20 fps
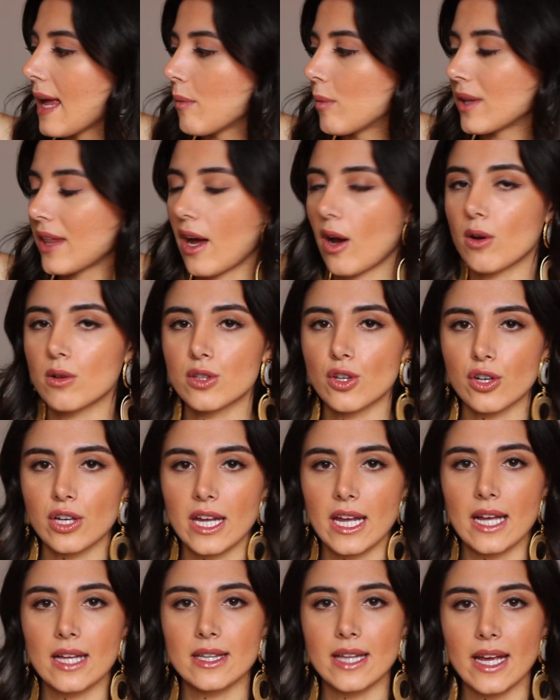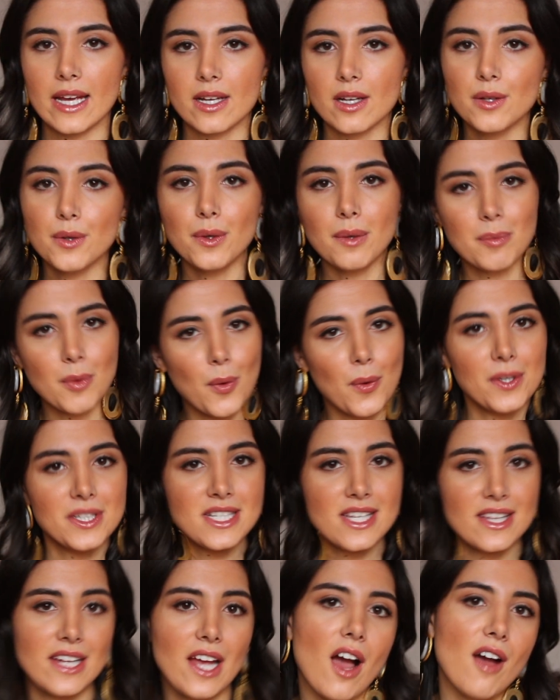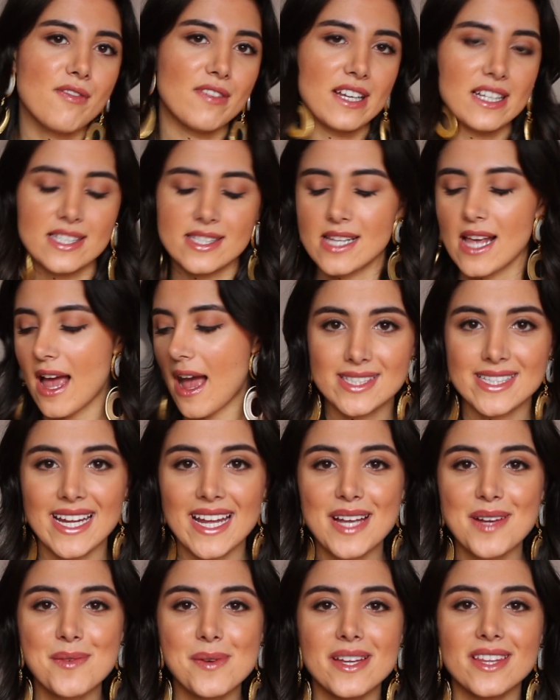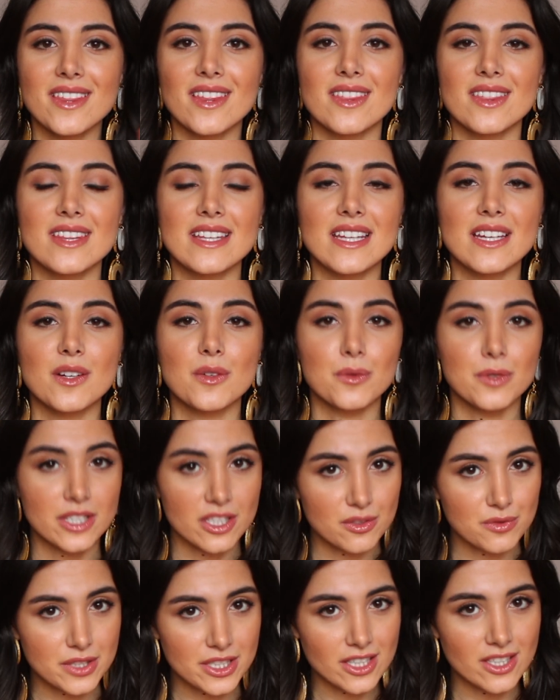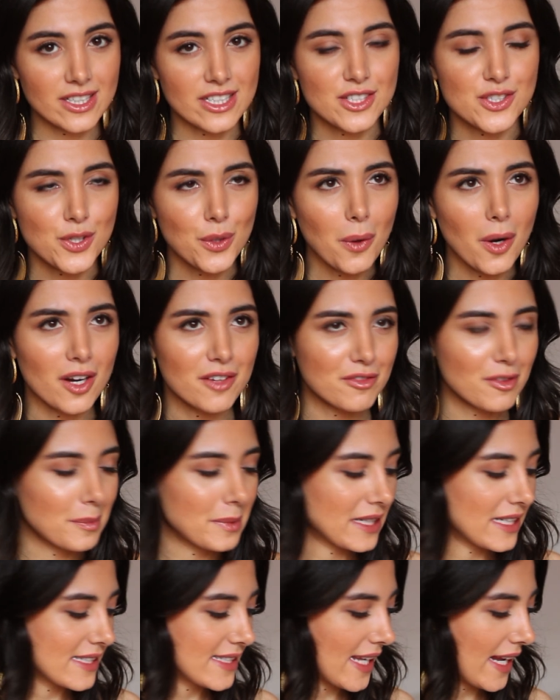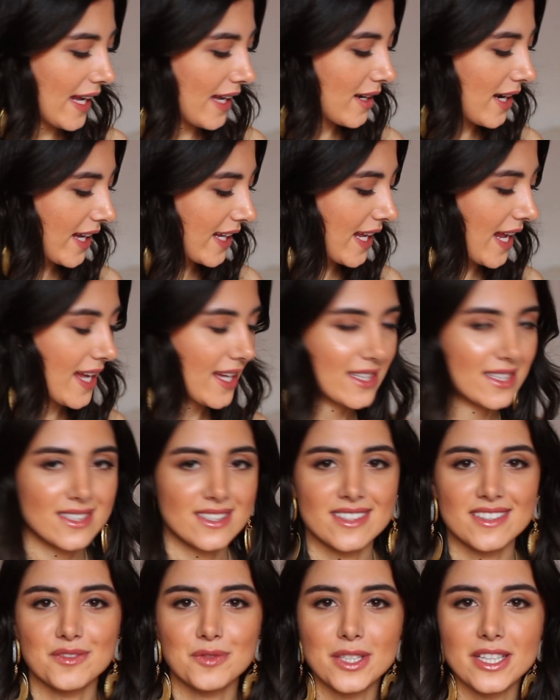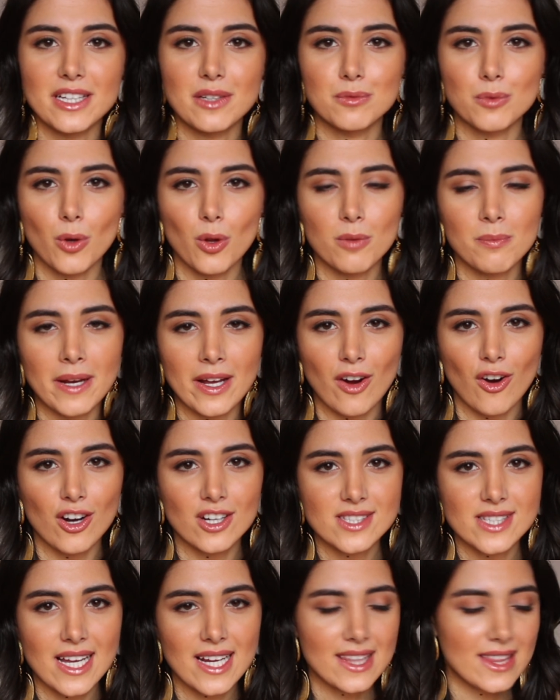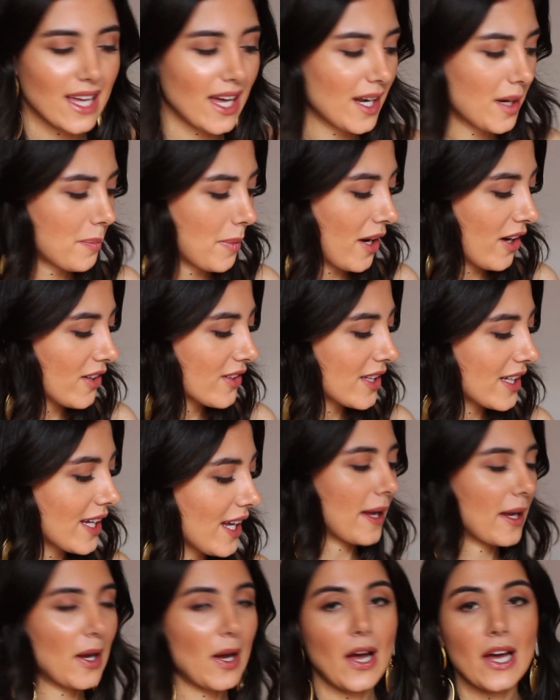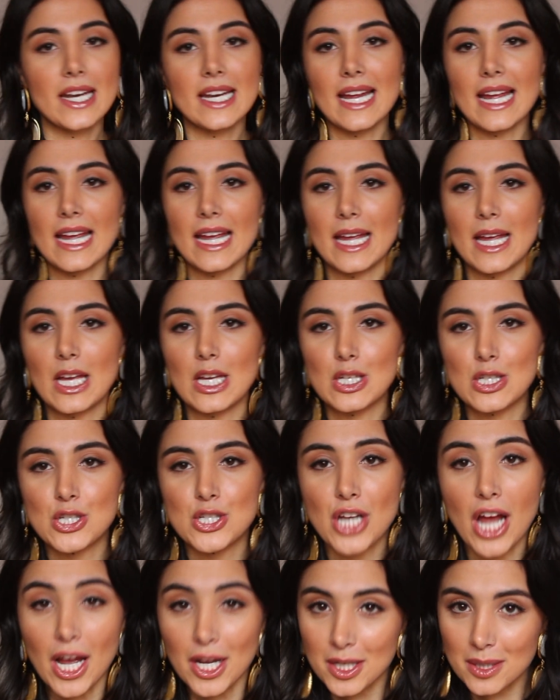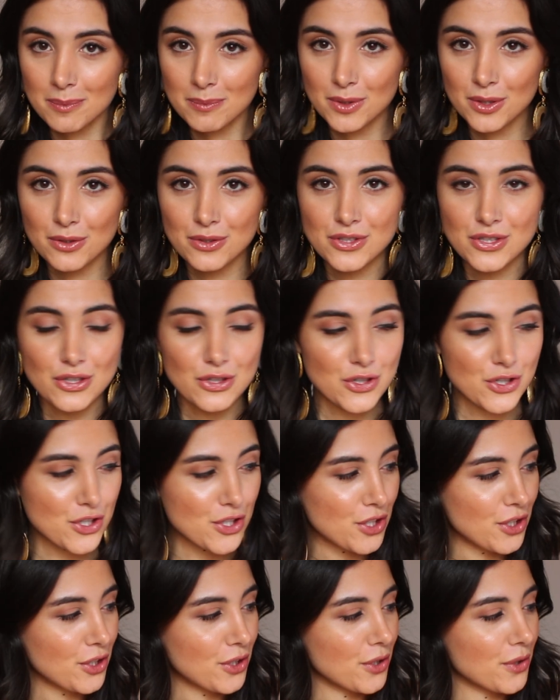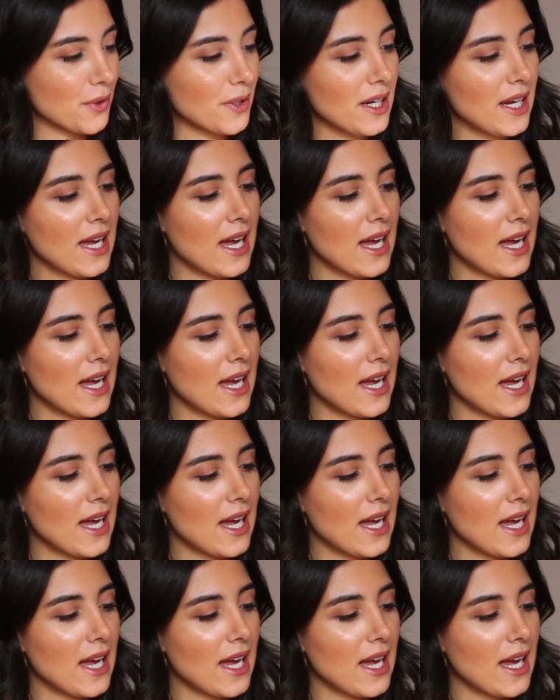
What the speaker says: without looking like, oh, I'm going to the office. Staying with the Realreal, it's so hard for me to say it. I can't really roll my R's like that apparently. I got a Jacquemus shoe.